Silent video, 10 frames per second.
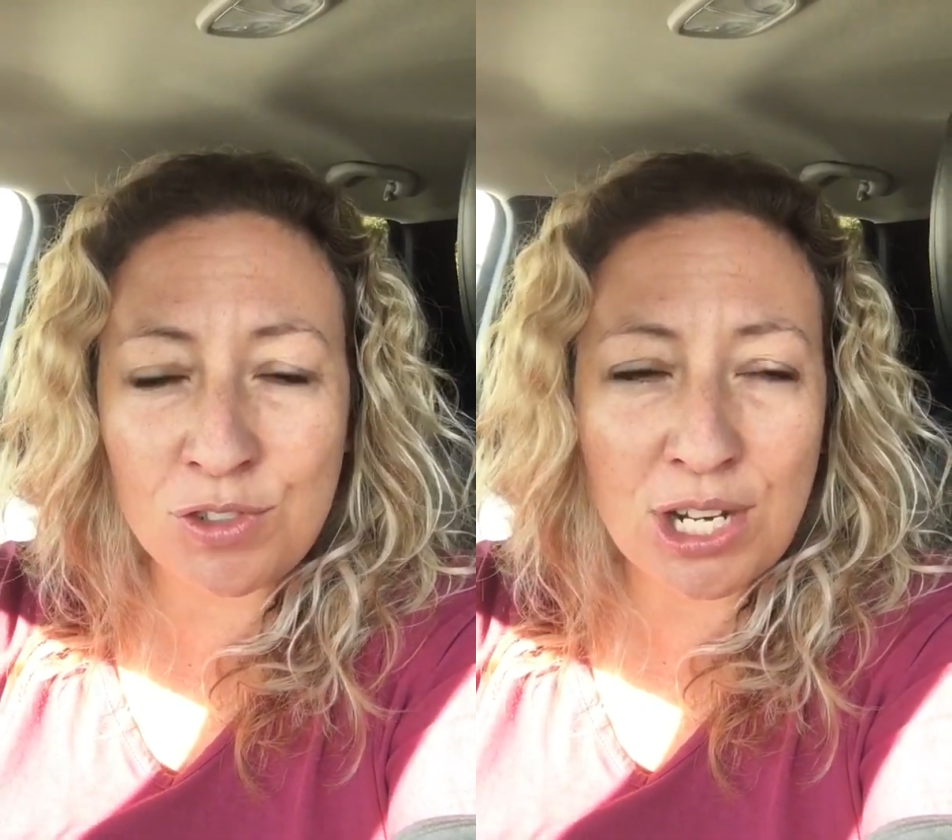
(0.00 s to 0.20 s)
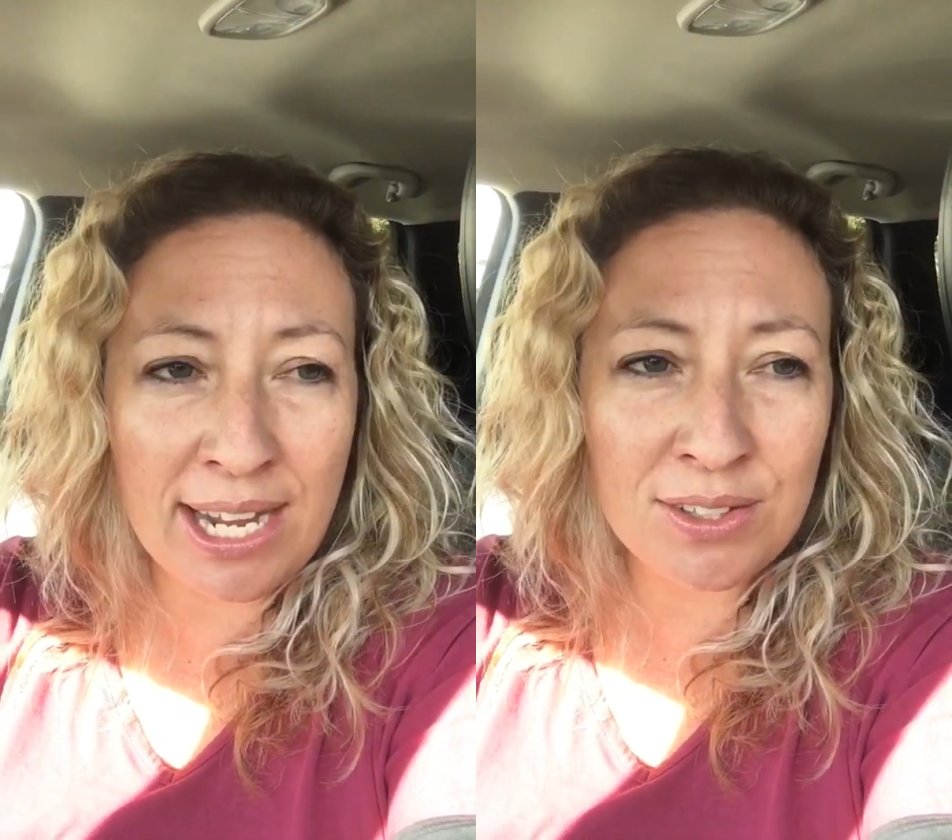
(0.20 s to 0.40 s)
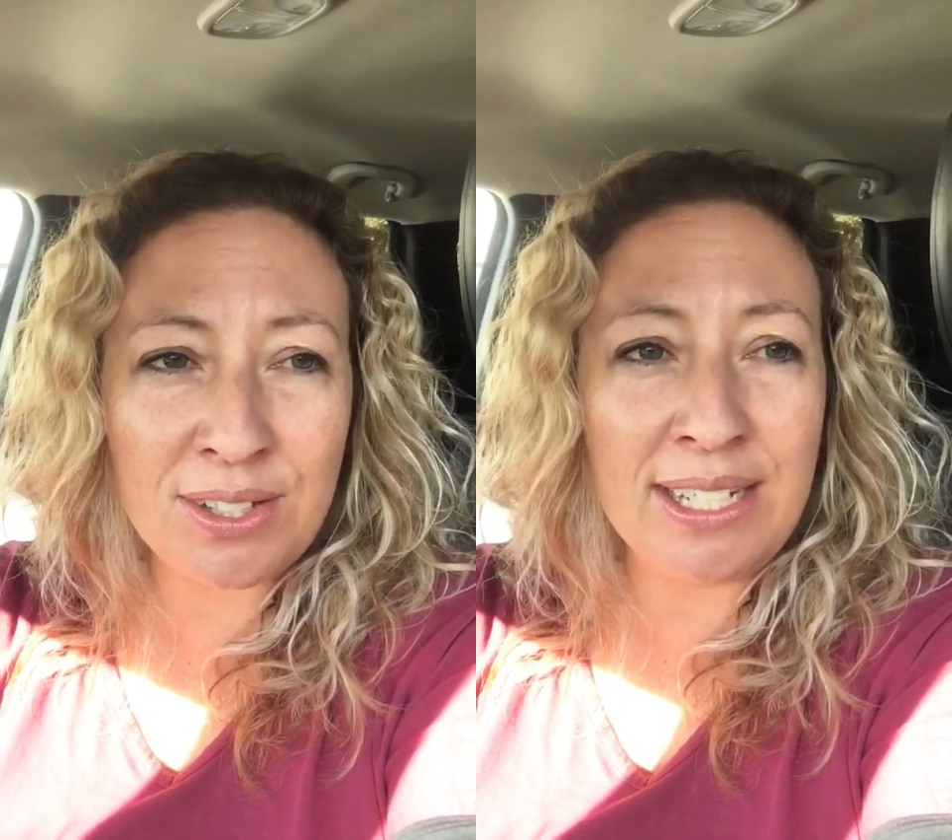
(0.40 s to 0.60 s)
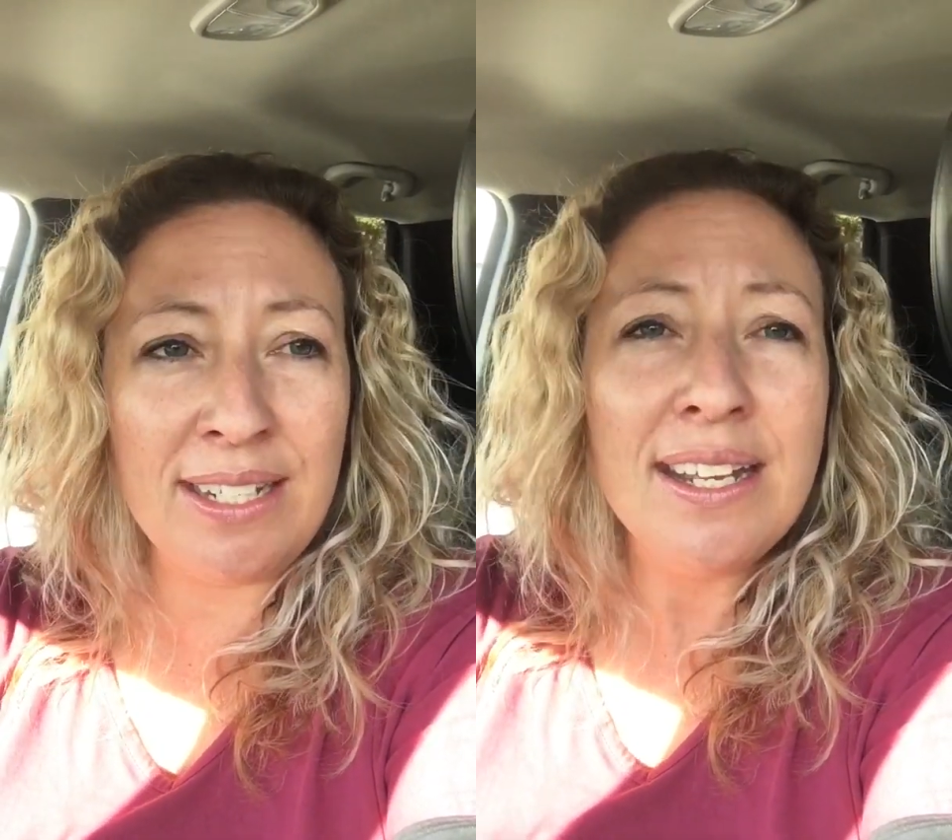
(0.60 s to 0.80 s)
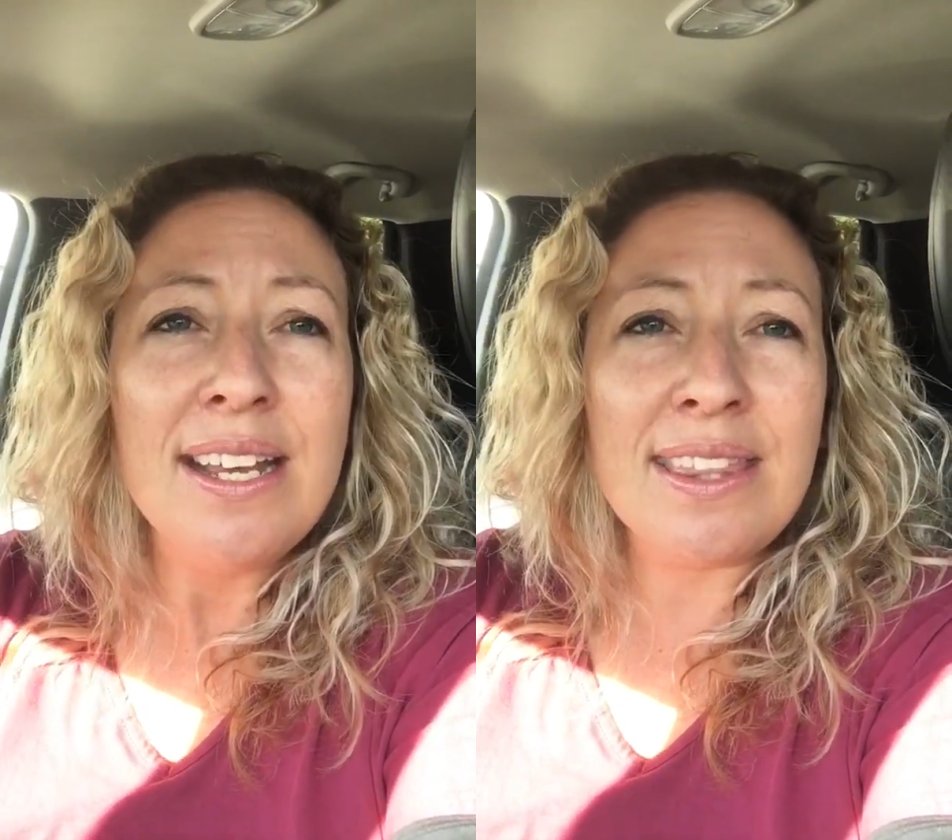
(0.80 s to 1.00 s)
childhood
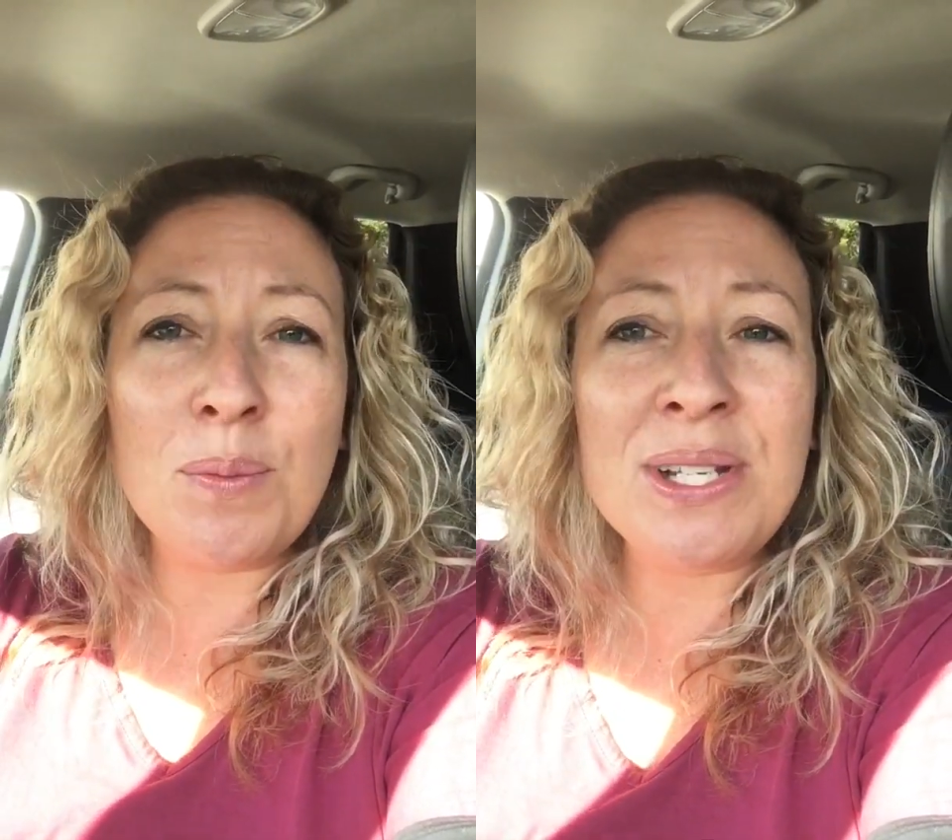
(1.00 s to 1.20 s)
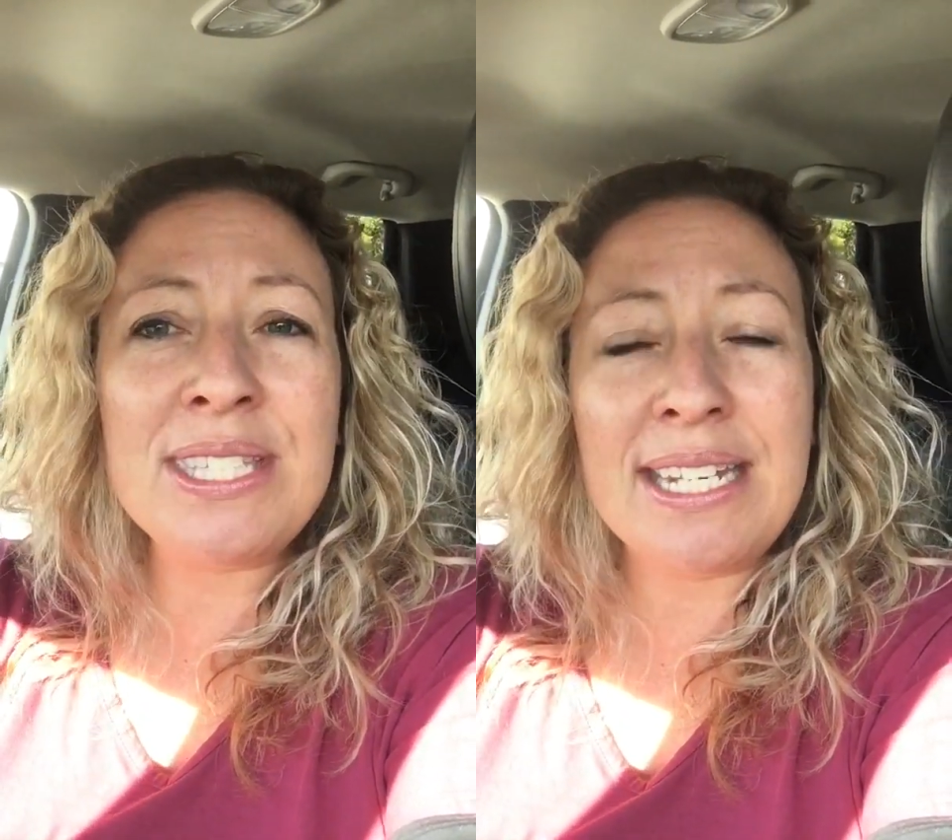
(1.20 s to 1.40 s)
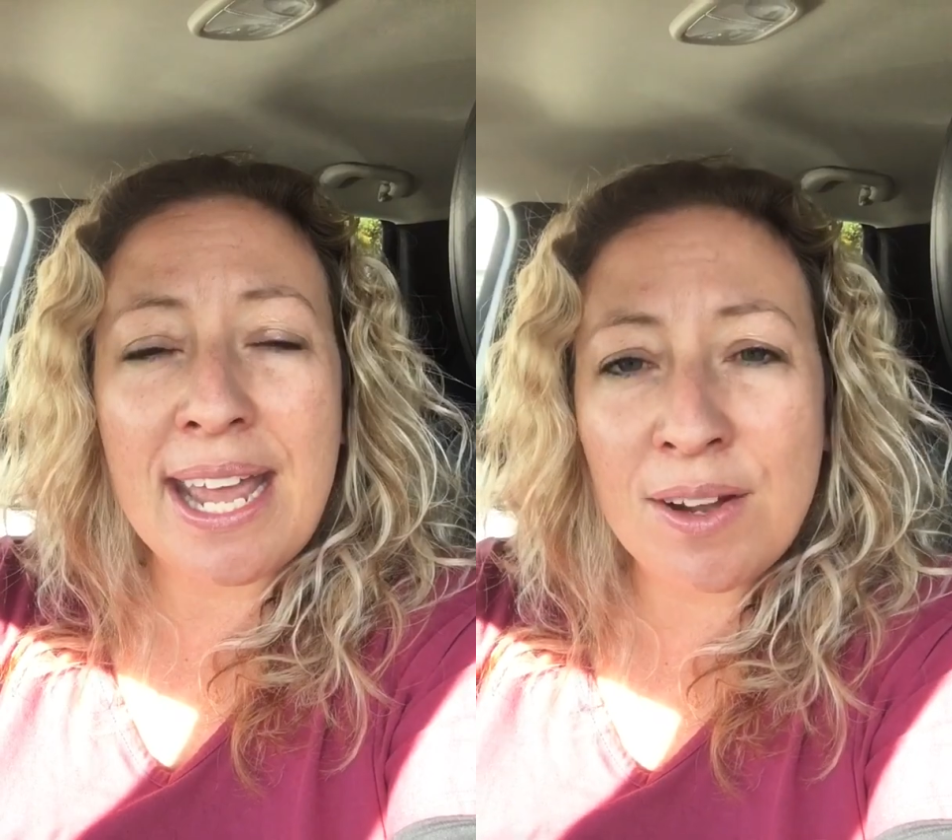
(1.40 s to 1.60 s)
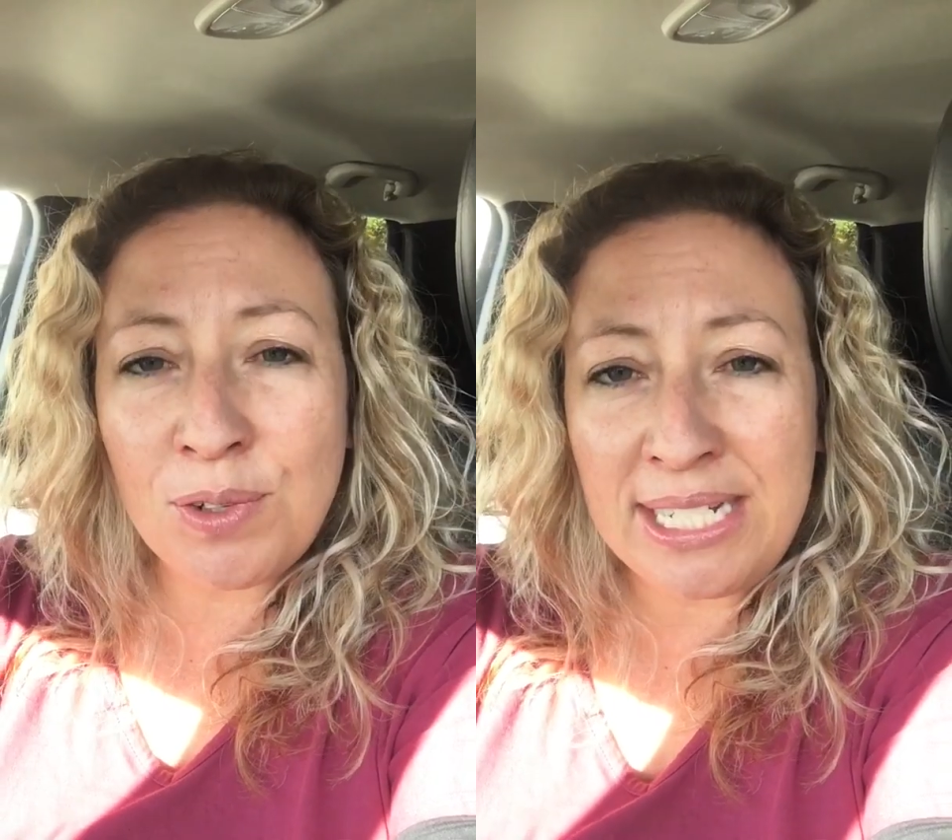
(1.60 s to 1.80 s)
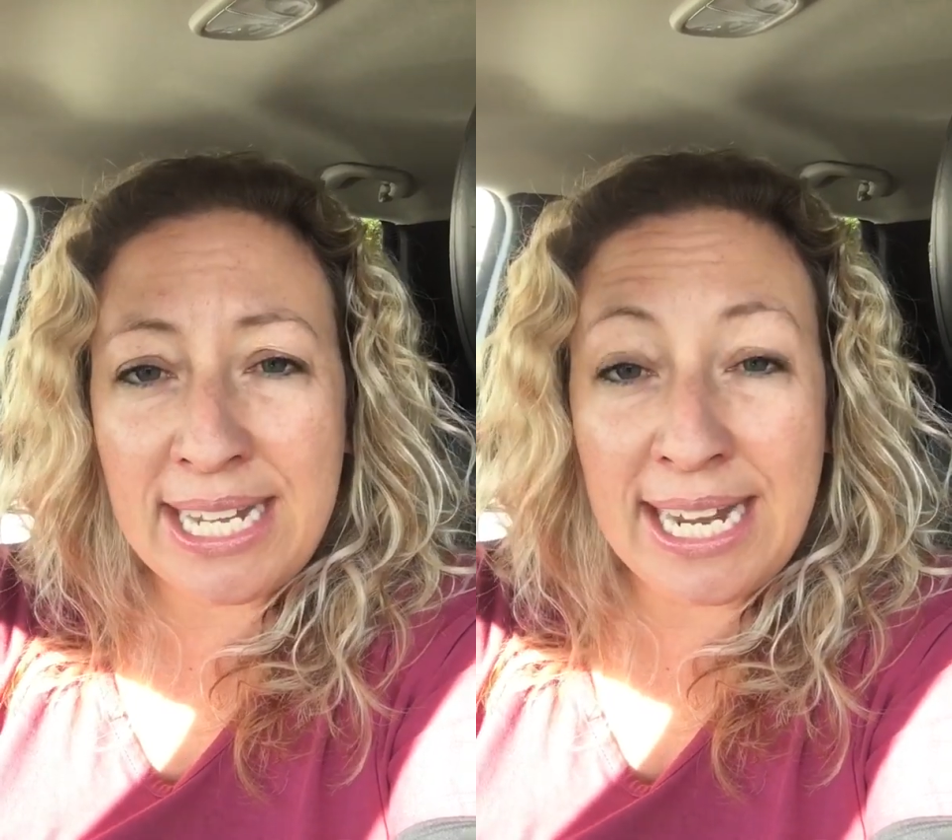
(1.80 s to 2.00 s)
that wasn't
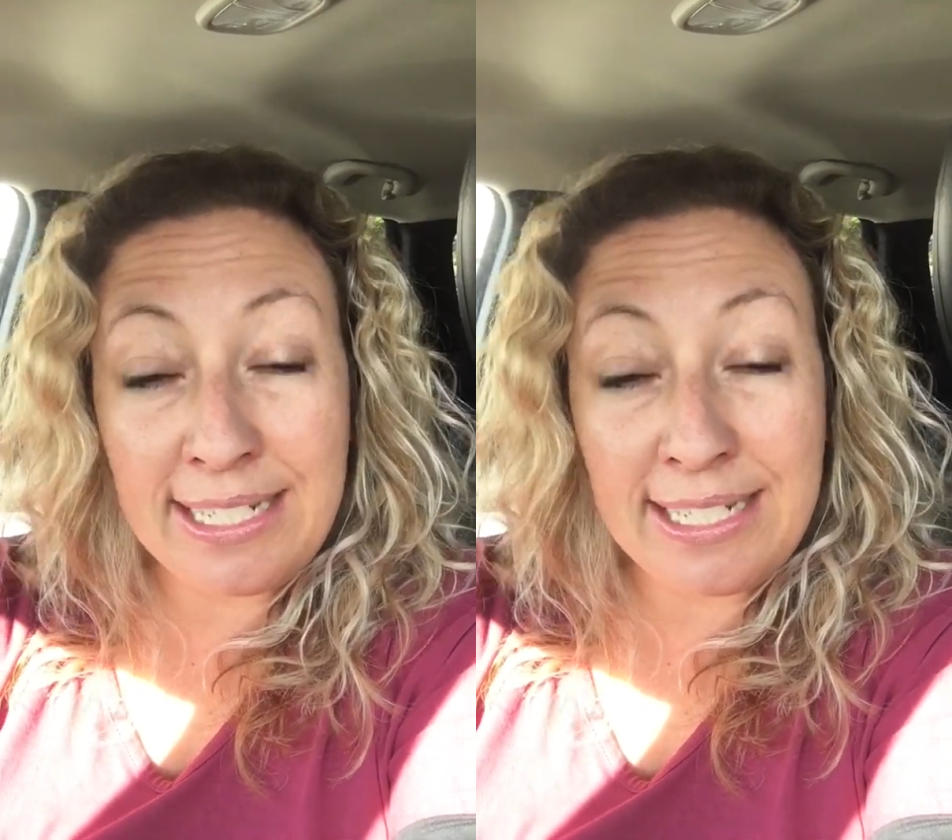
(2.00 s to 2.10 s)
every day.